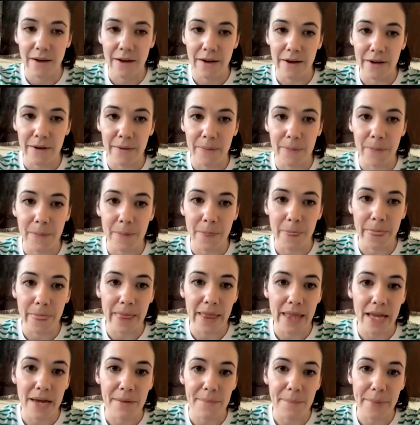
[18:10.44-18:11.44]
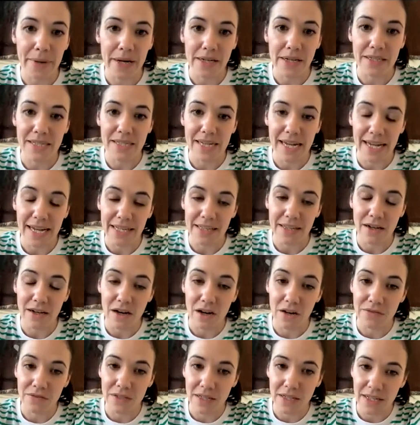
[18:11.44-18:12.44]
But
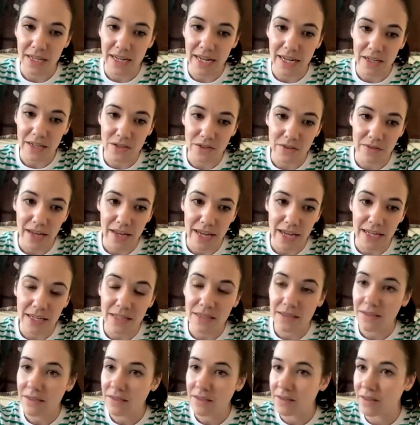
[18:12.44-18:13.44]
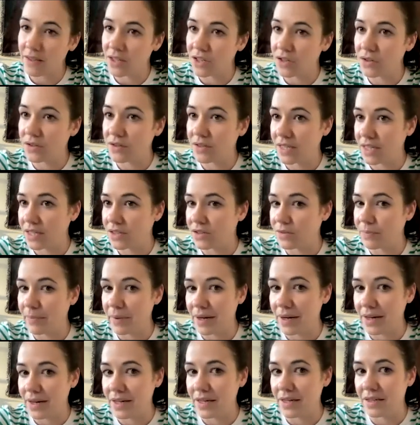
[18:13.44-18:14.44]
after the age of 8, the usage
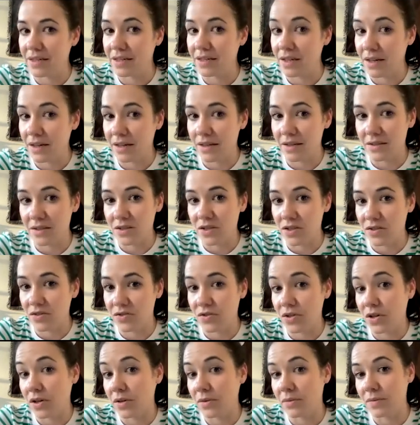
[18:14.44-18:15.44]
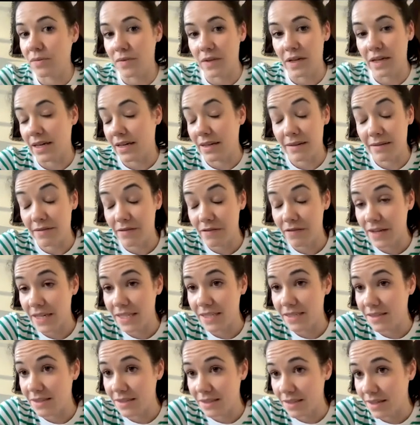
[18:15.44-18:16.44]
by girls just dropped,
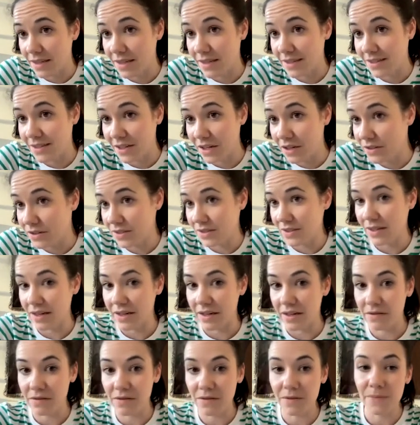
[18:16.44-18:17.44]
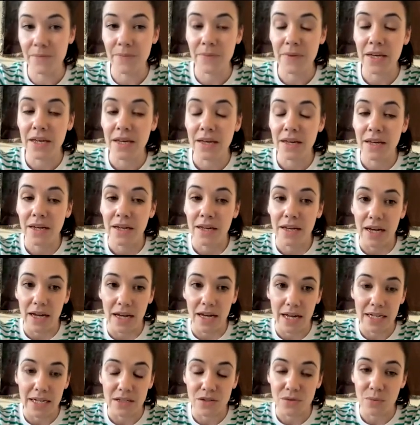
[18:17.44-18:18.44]
faced a nosedive.
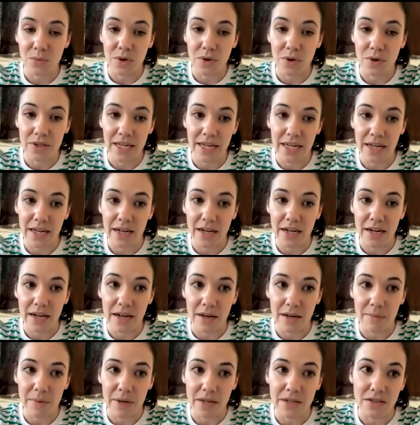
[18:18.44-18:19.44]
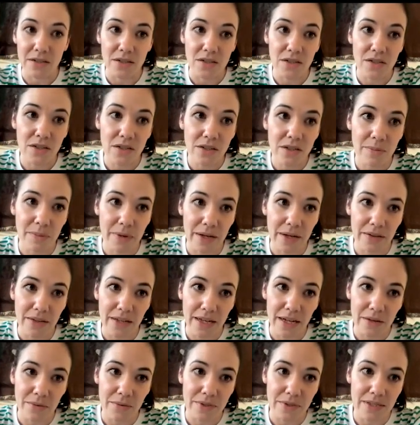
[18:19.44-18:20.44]
And what they understood about
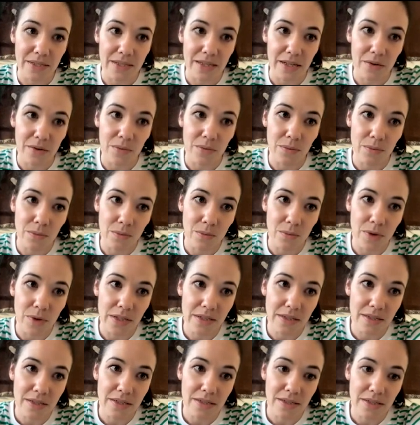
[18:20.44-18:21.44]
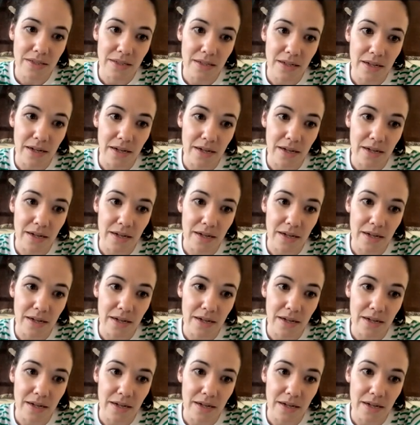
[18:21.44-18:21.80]
that was that once